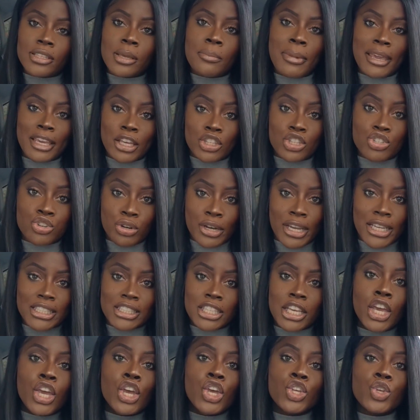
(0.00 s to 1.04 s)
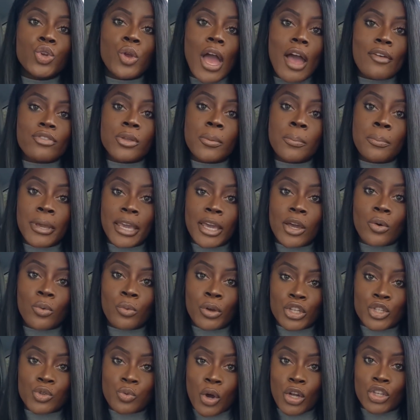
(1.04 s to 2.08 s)
to make a choice. You have to pick
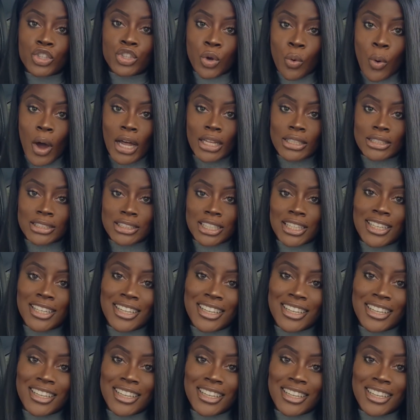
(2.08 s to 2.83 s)
which one you want.